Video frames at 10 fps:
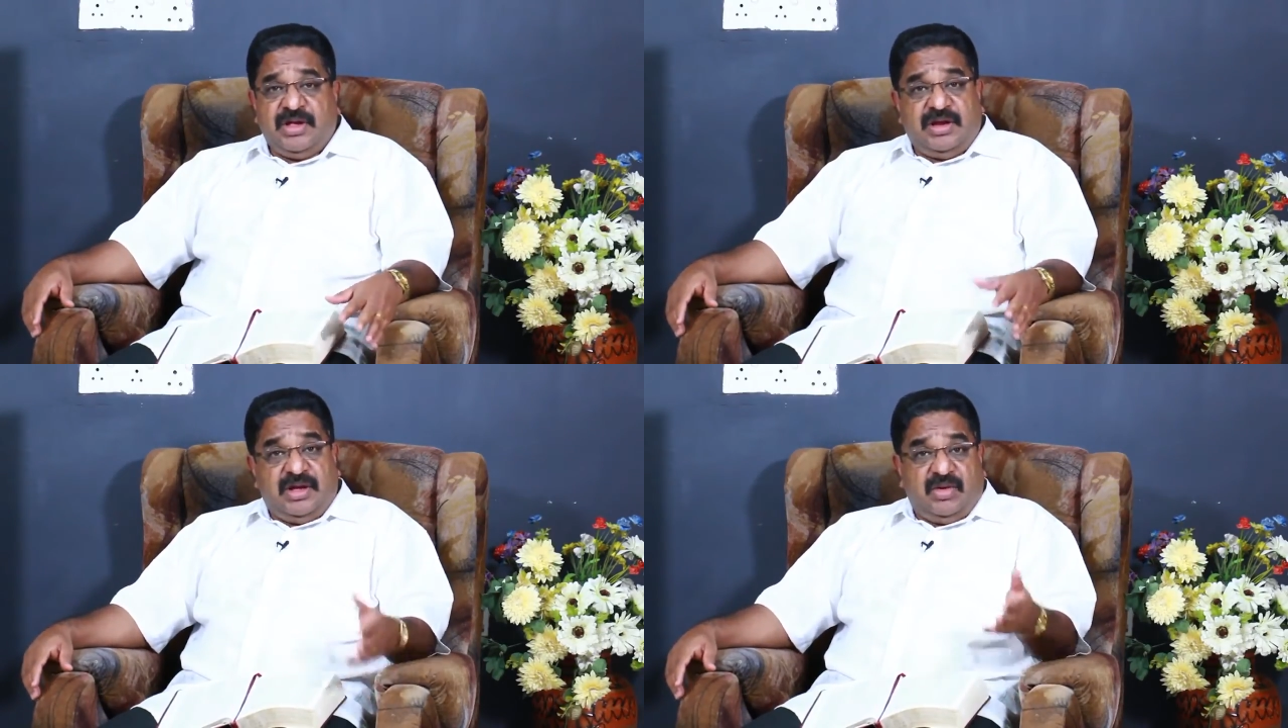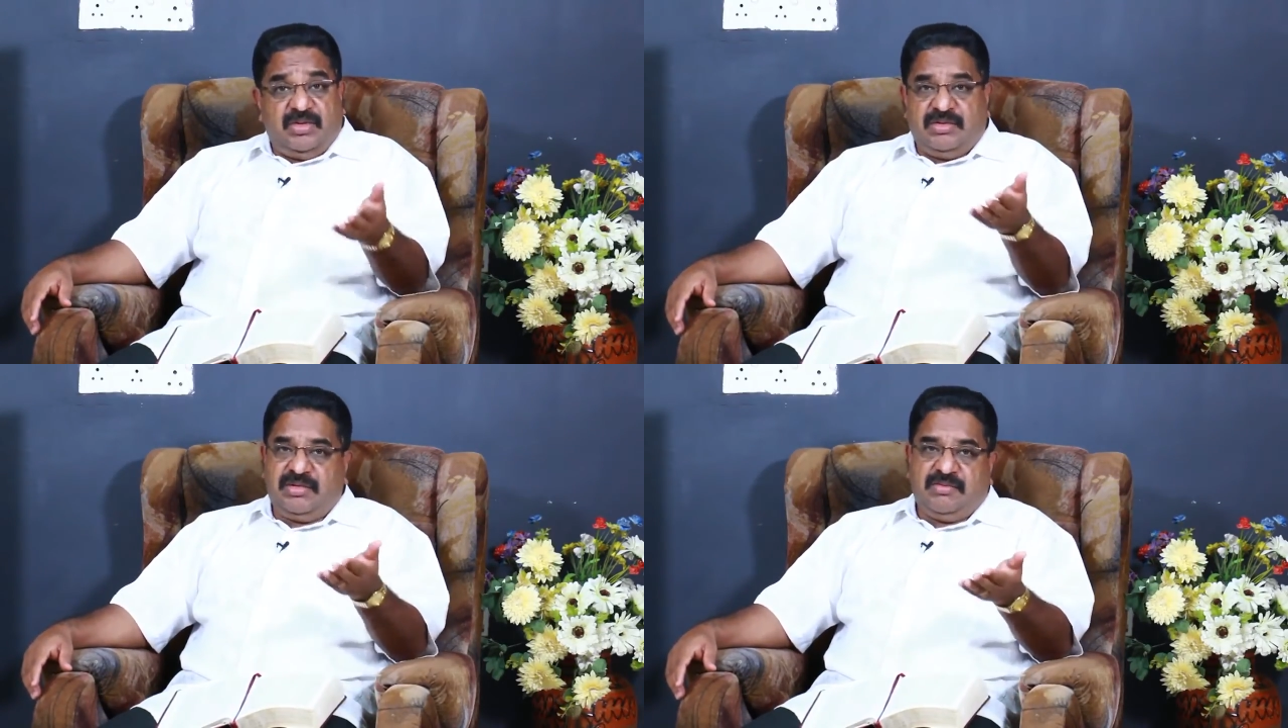
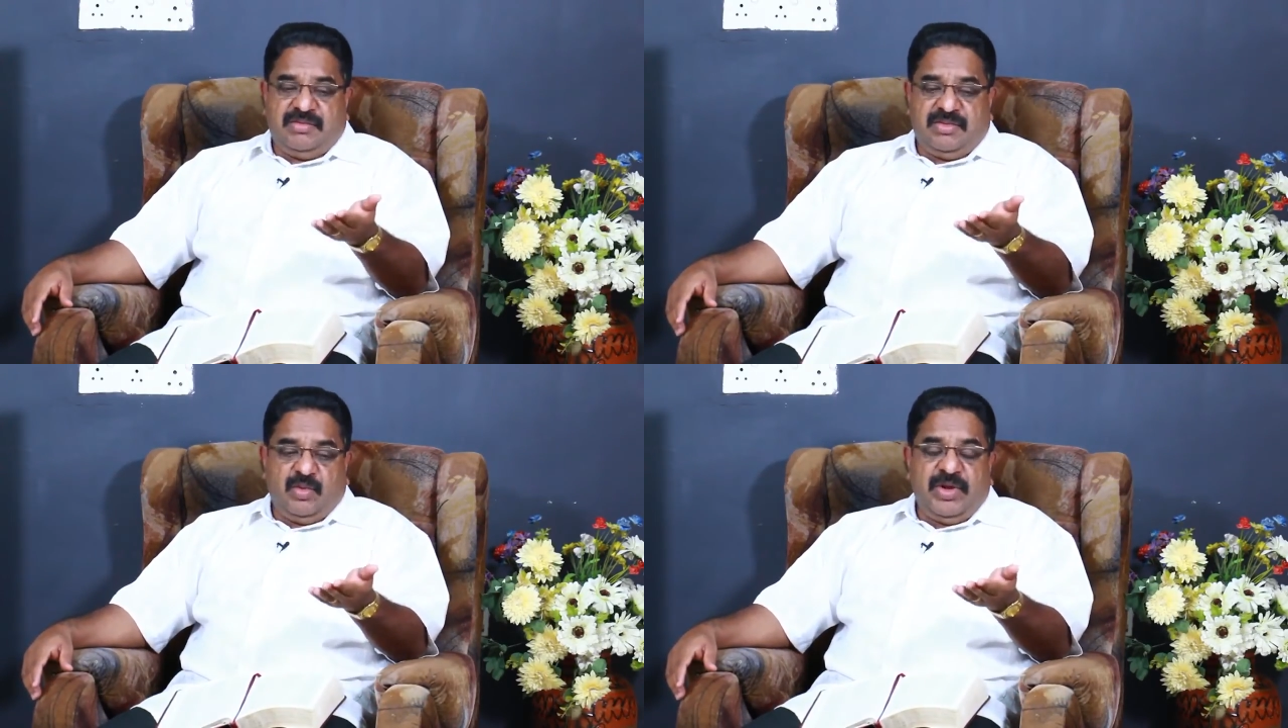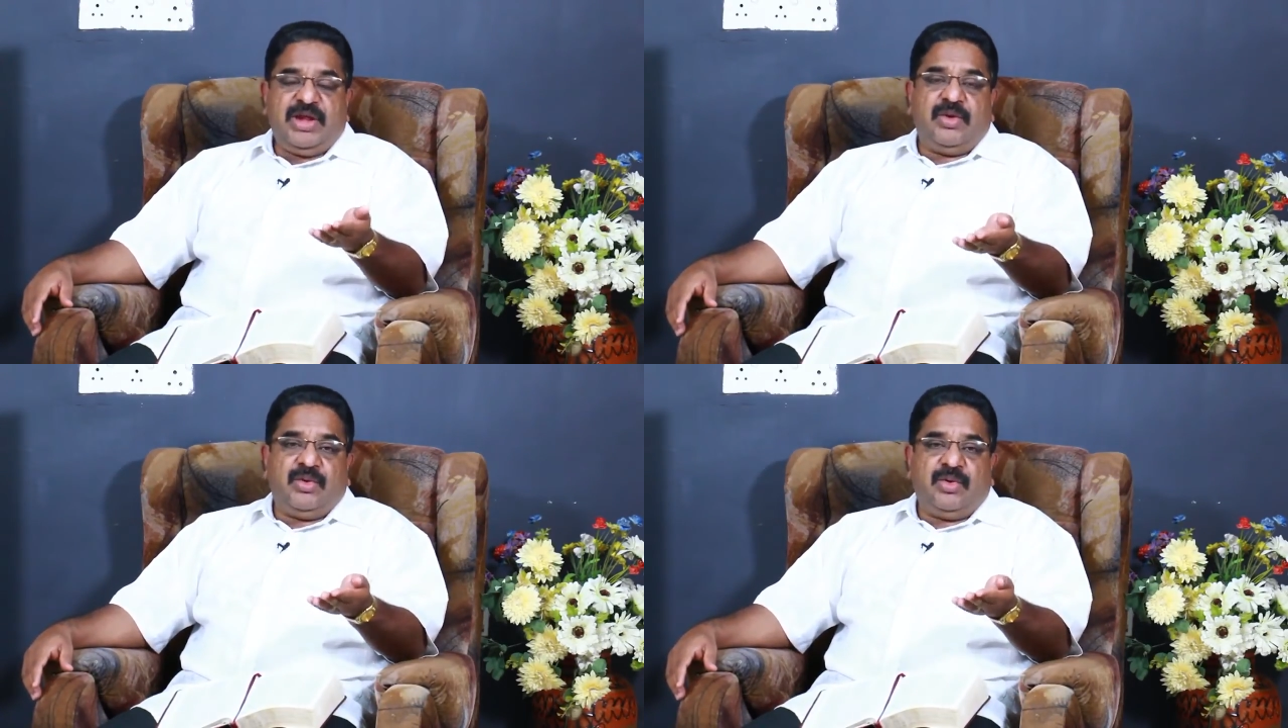Now, we
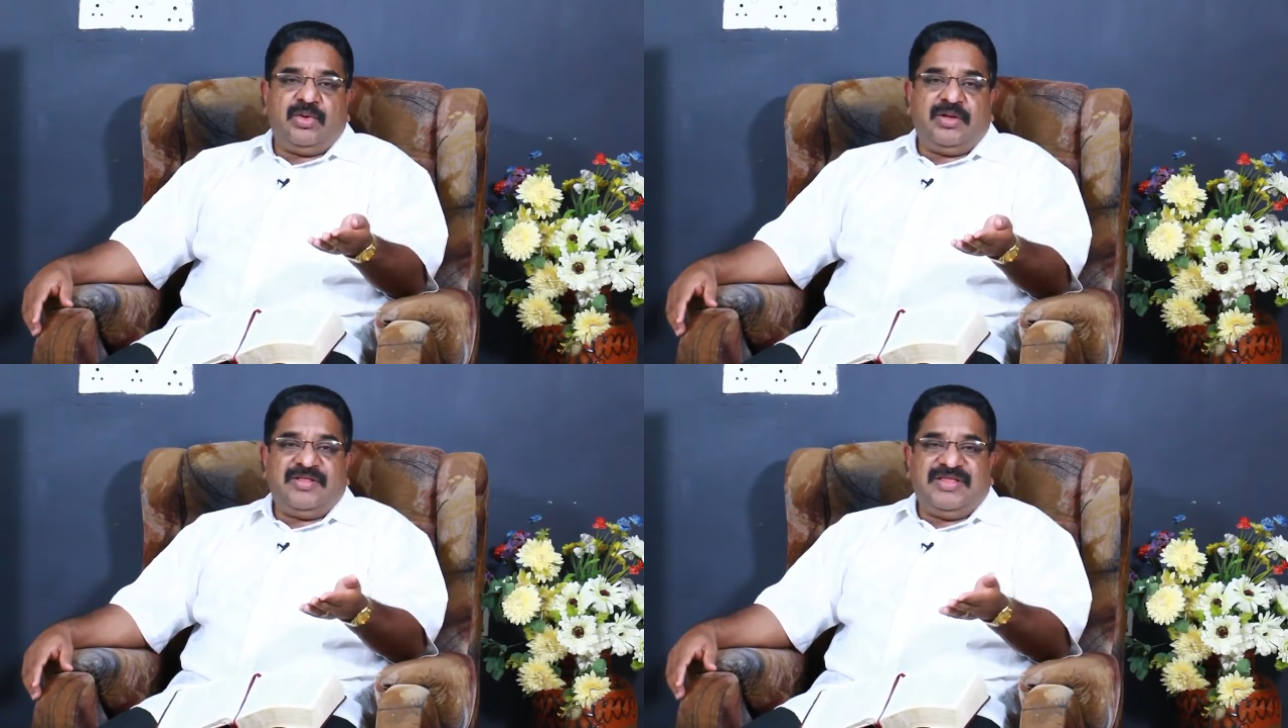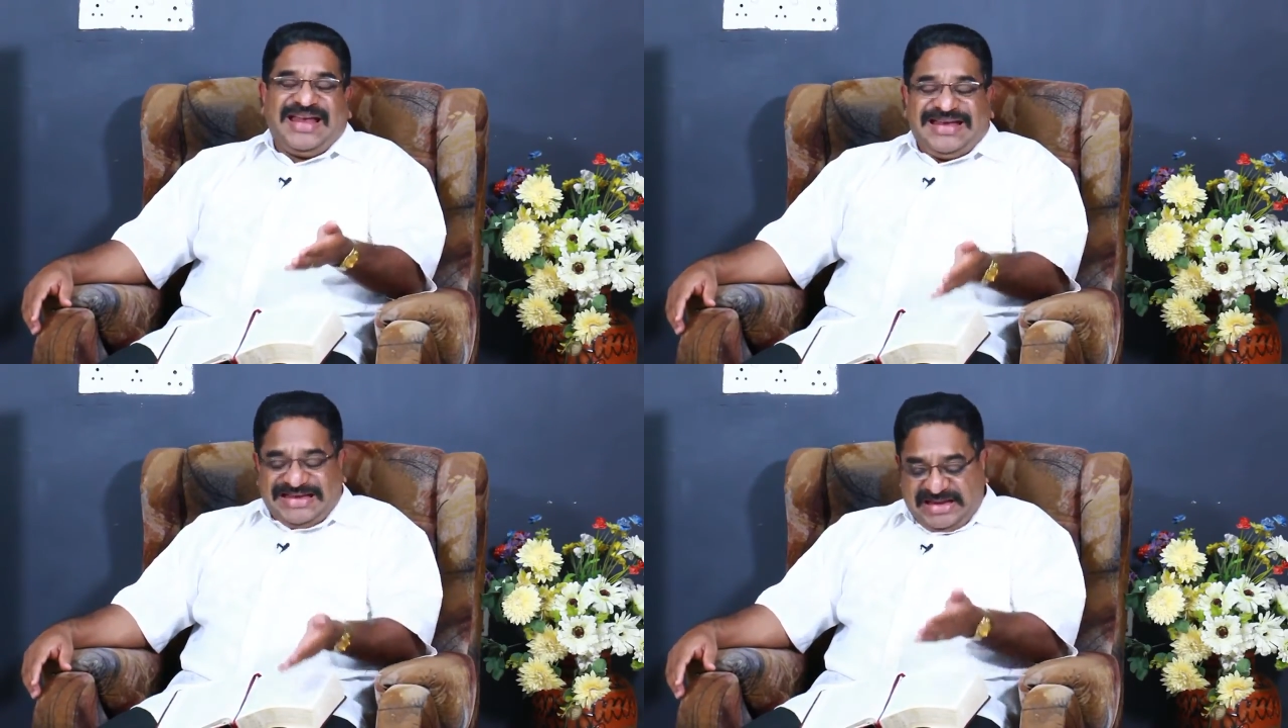know
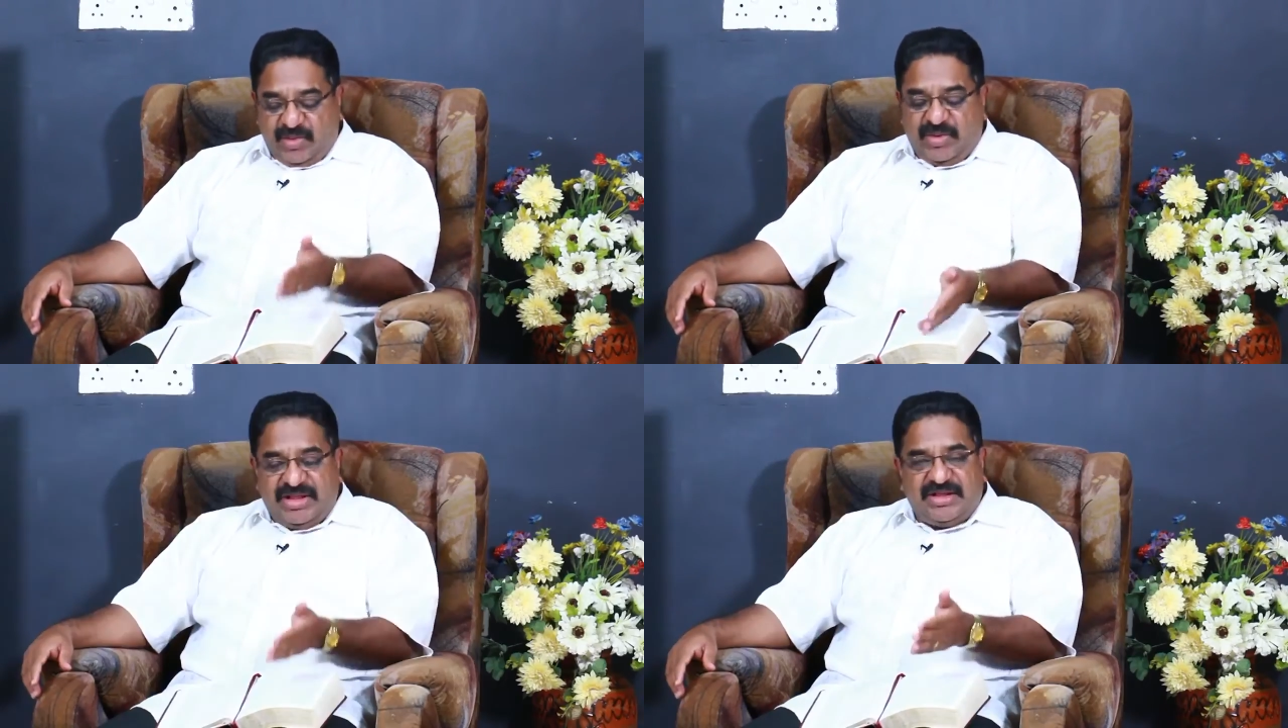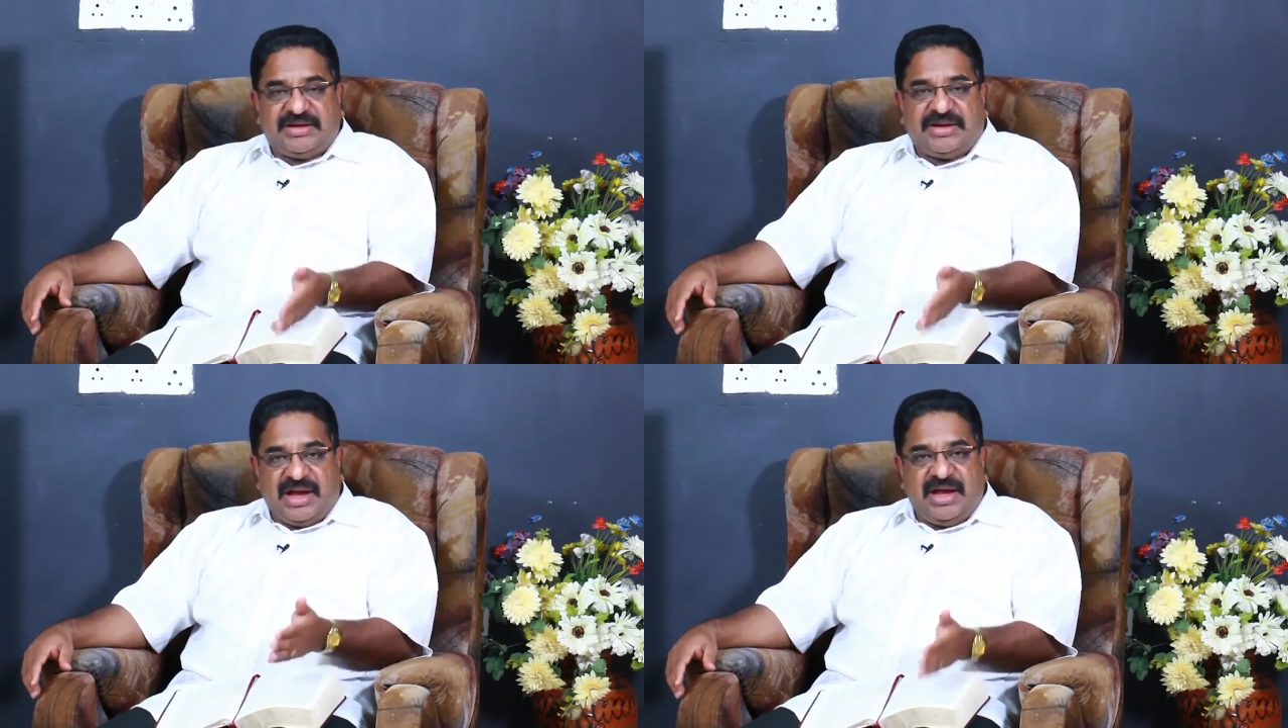that during the
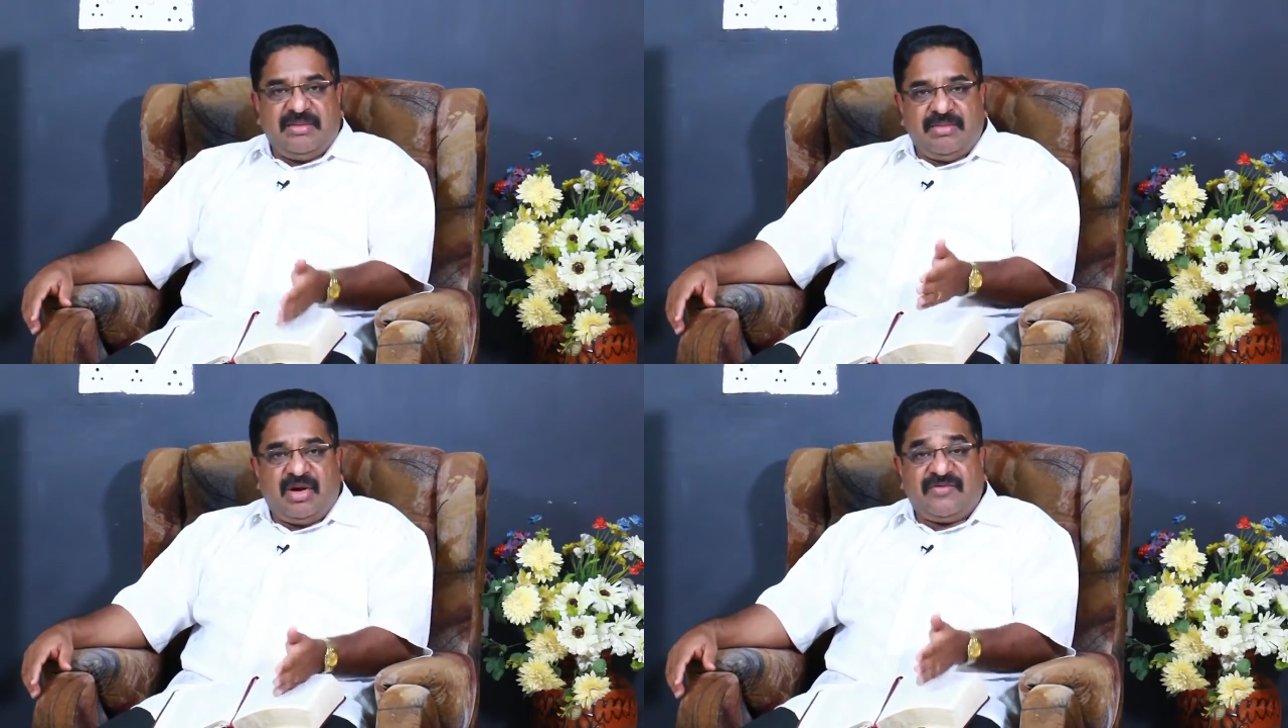time